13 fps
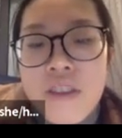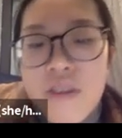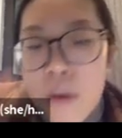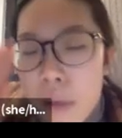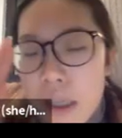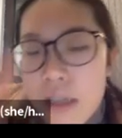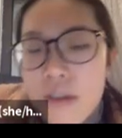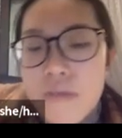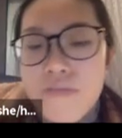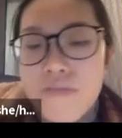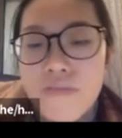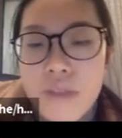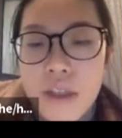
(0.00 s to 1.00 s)
For 1,
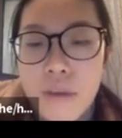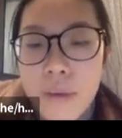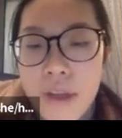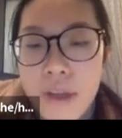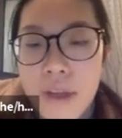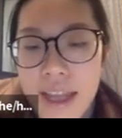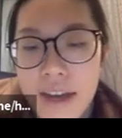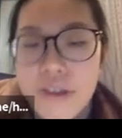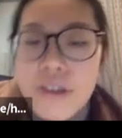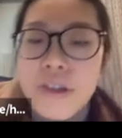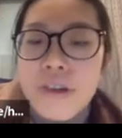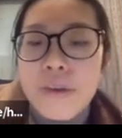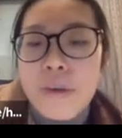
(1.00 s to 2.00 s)
it will print out
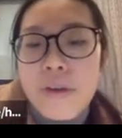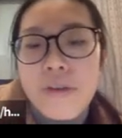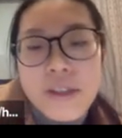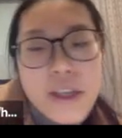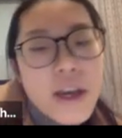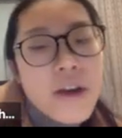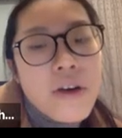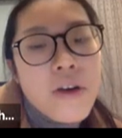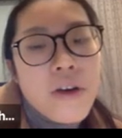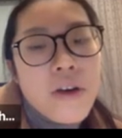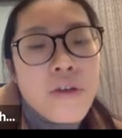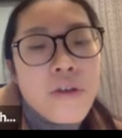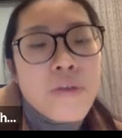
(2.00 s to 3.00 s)
true, but for
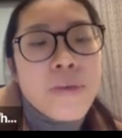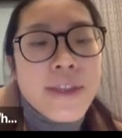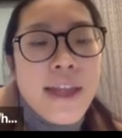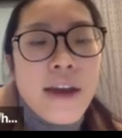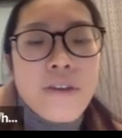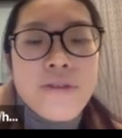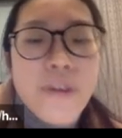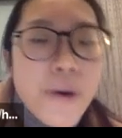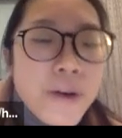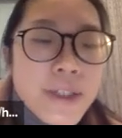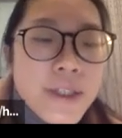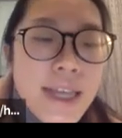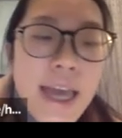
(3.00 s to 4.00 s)
0, it will print out
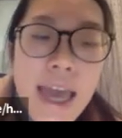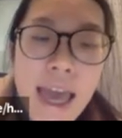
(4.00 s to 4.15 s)
false.